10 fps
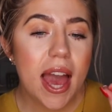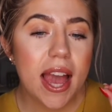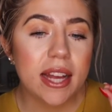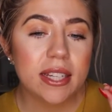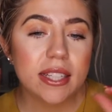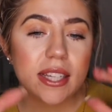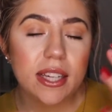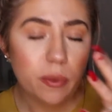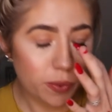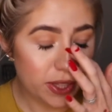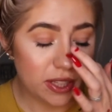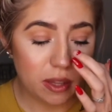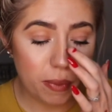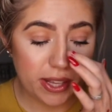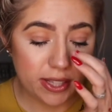and it was
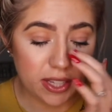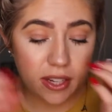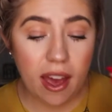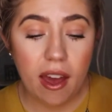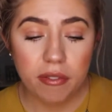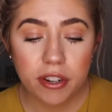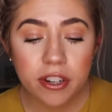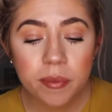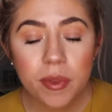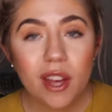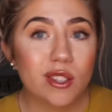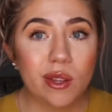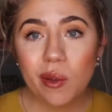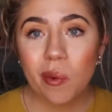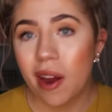the best thing ever. So
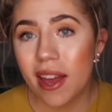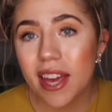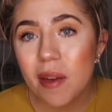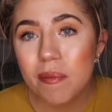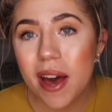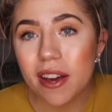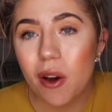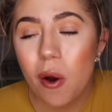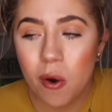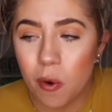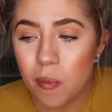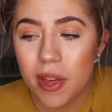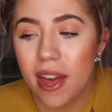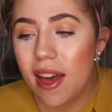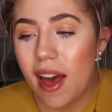then when I came back home,
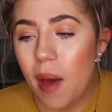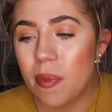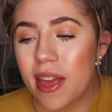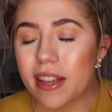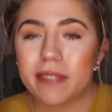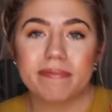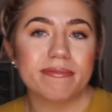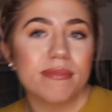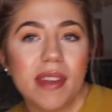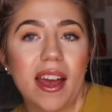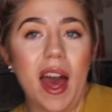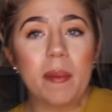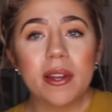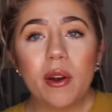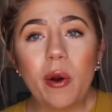I'm like,
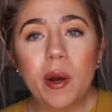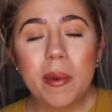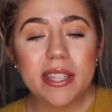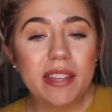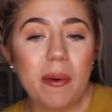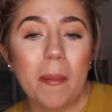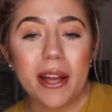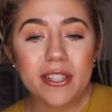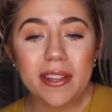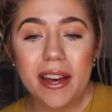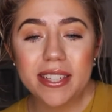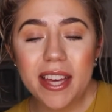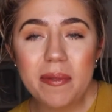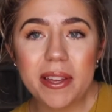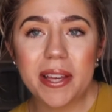I'm gonna order myself a matcha
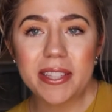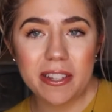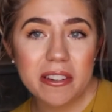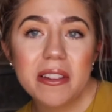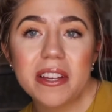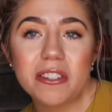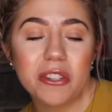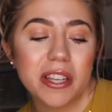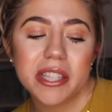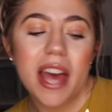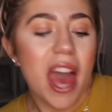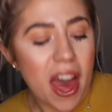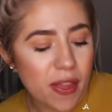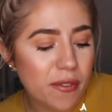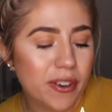latte because they're delicious.
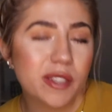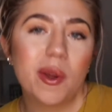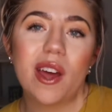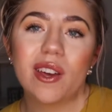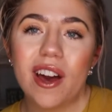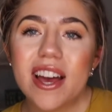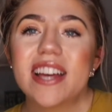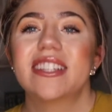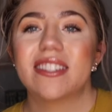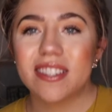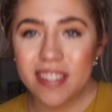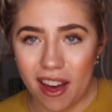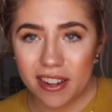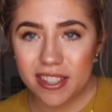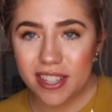And the first one I got
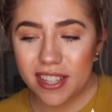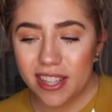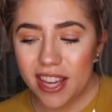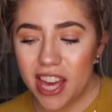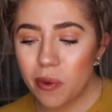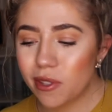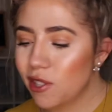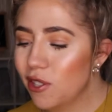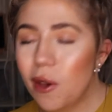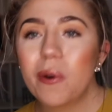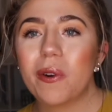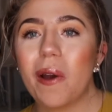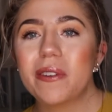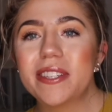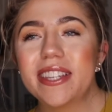sucked. It was so
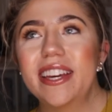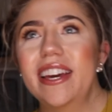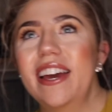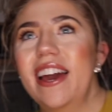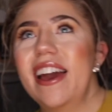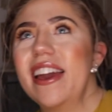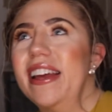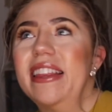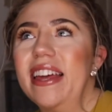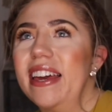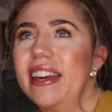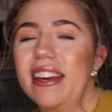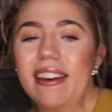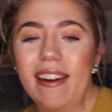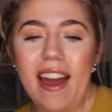gross. And like,
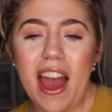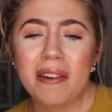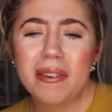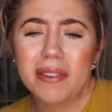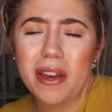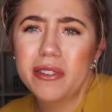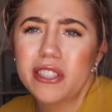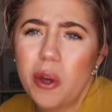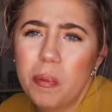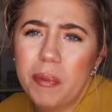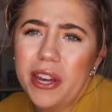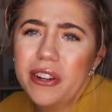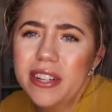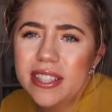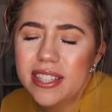it was just so bitter and